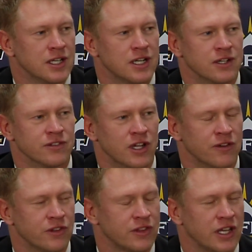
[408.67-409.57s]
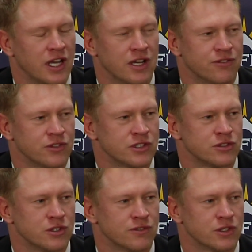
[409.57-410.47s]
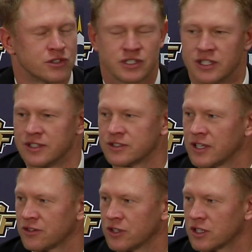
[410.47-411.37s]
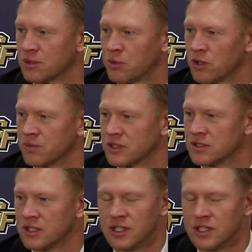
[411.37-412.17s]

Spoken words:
love that they have for this university and this athletic department.